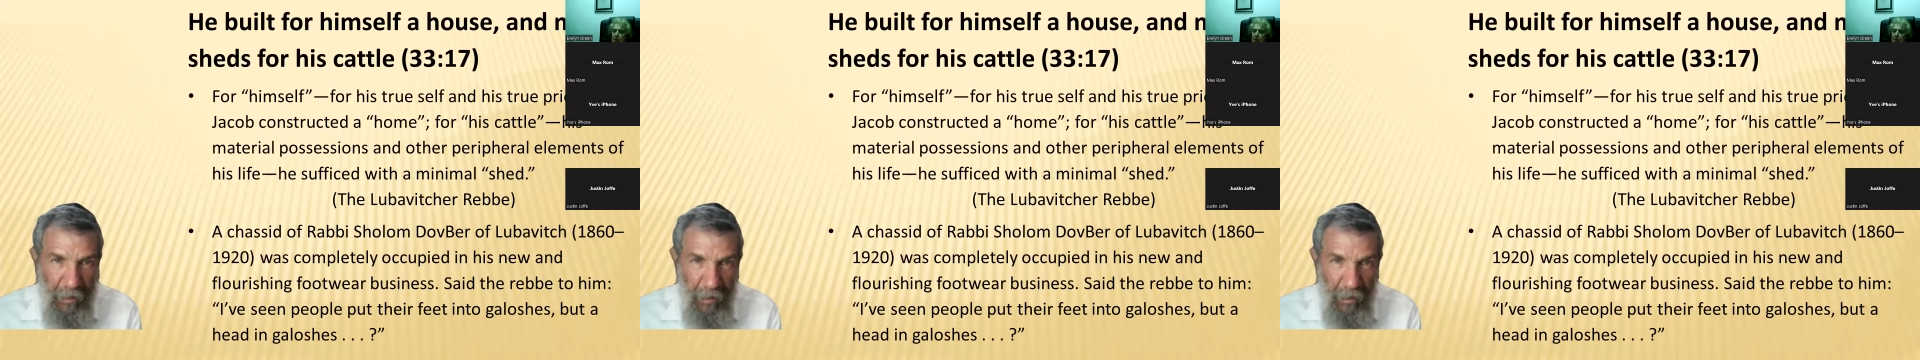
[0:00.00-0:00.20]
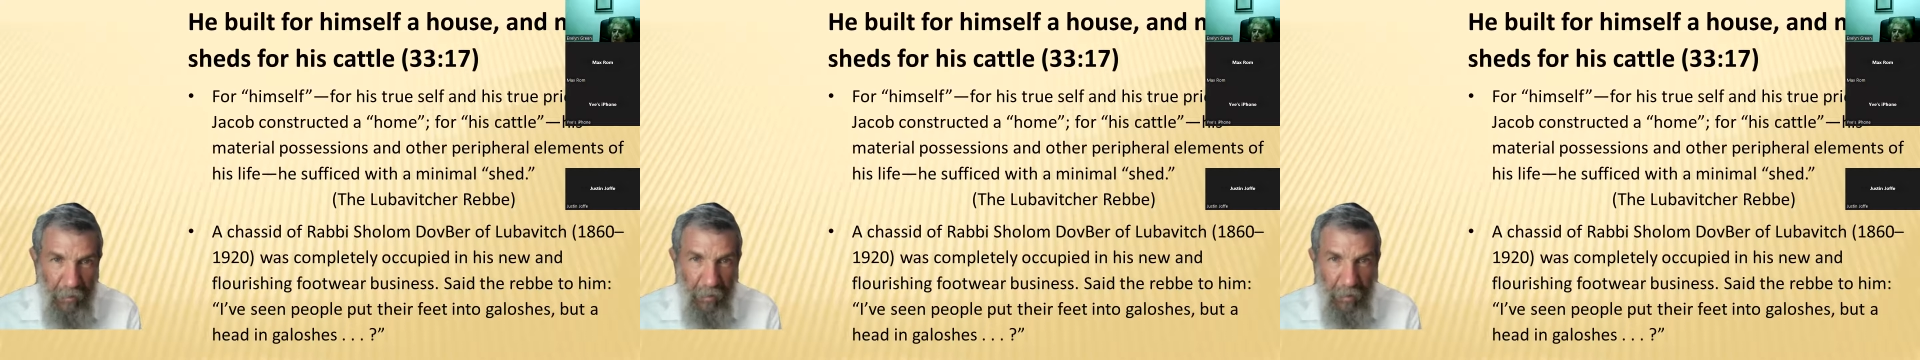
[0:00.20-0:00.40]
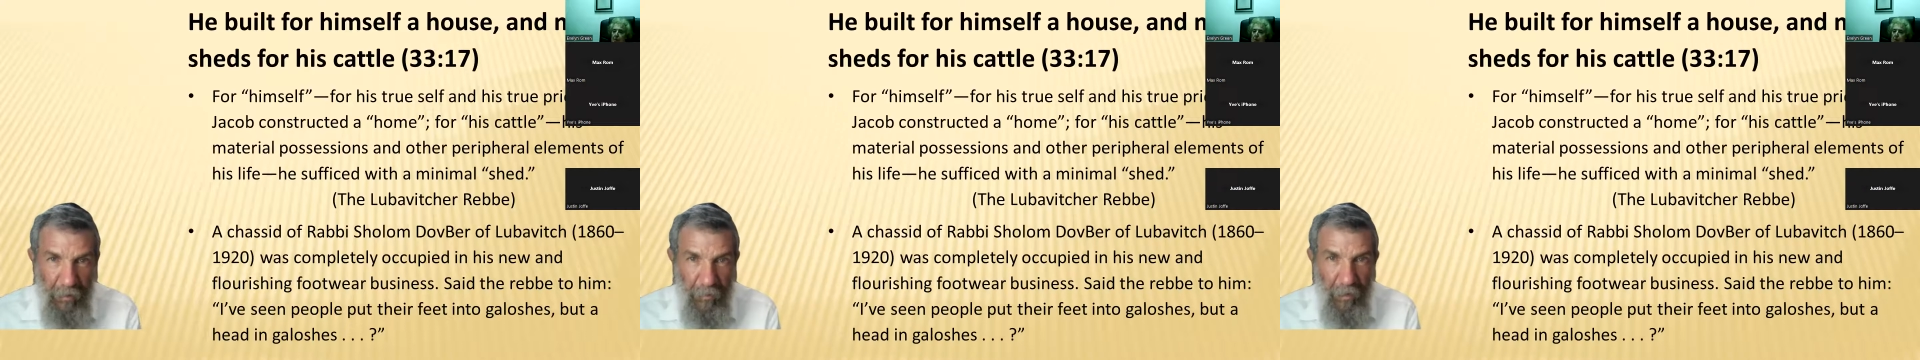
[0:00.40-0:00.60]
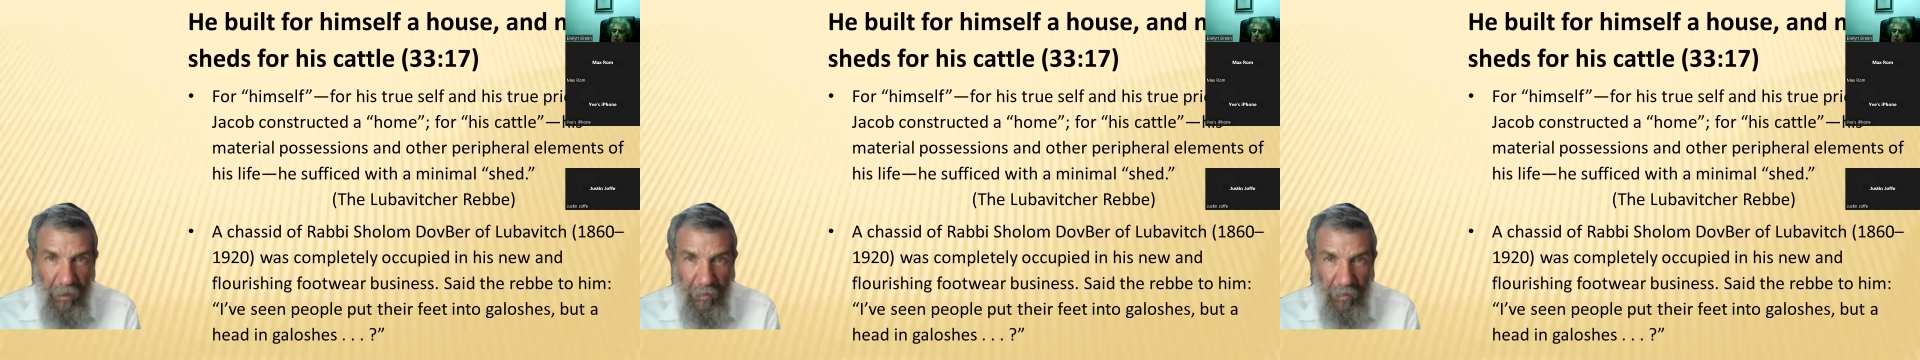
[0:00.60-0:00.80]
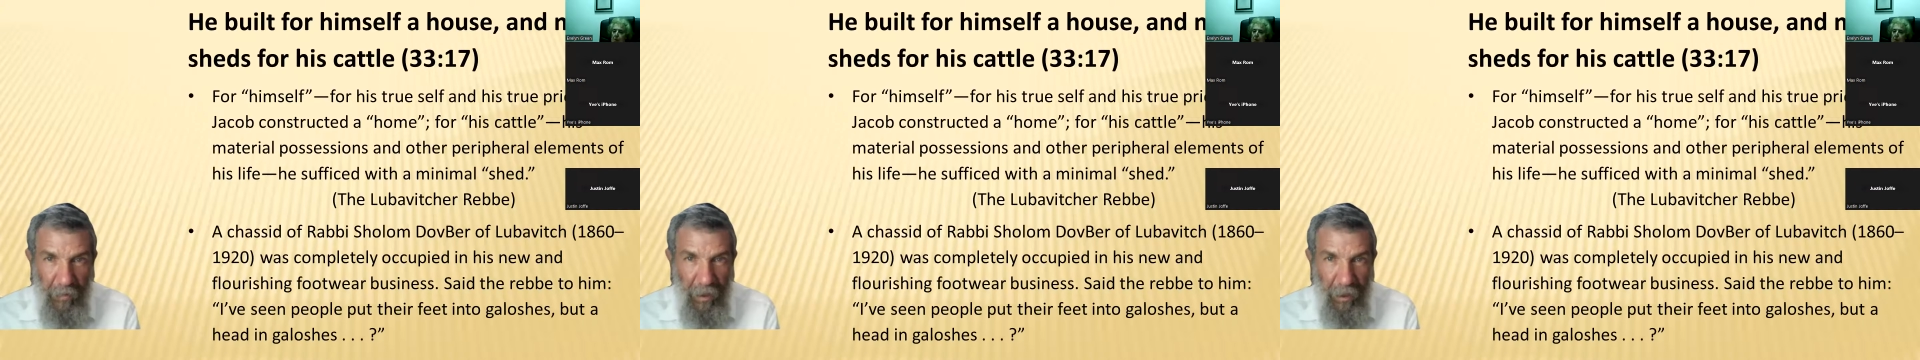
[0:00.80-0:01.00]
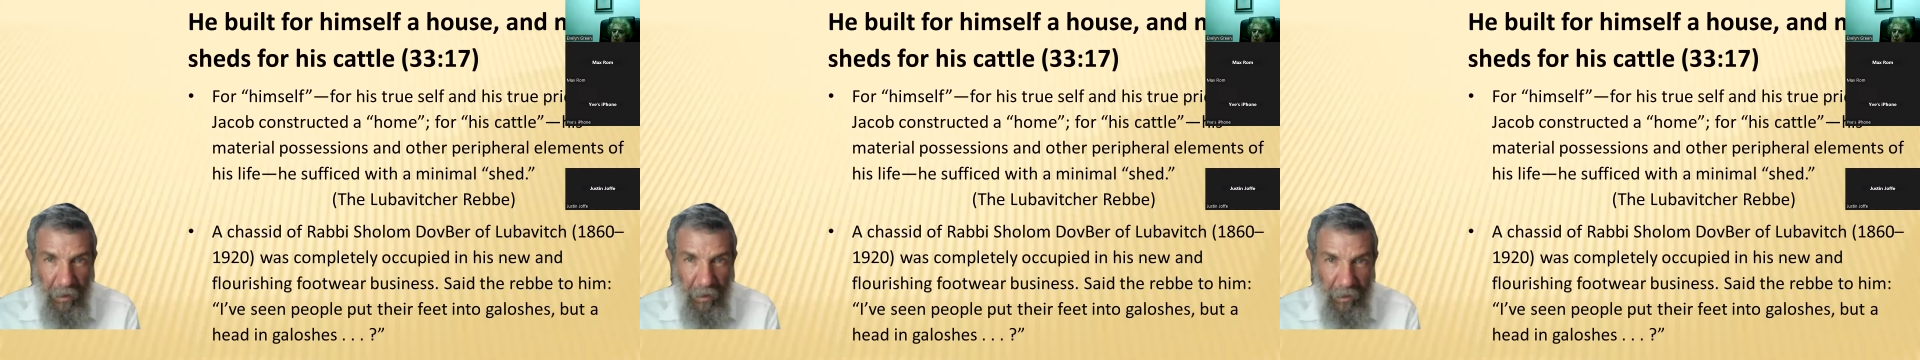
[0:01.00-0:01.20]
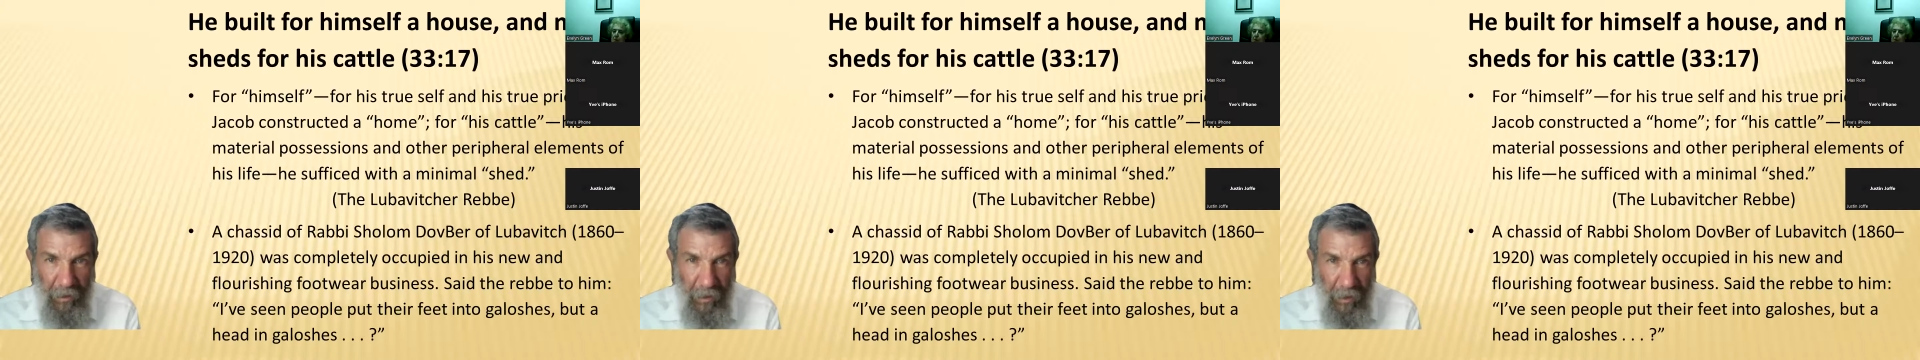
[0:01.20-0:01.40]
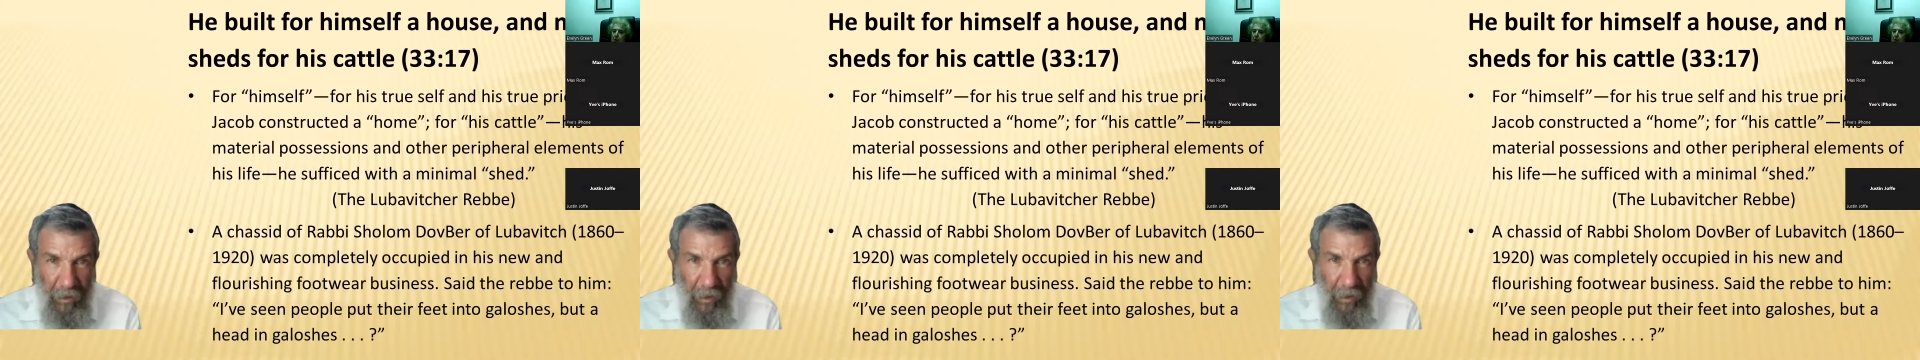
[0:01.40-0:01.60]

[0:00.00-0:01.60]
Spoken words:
and he built for him a house,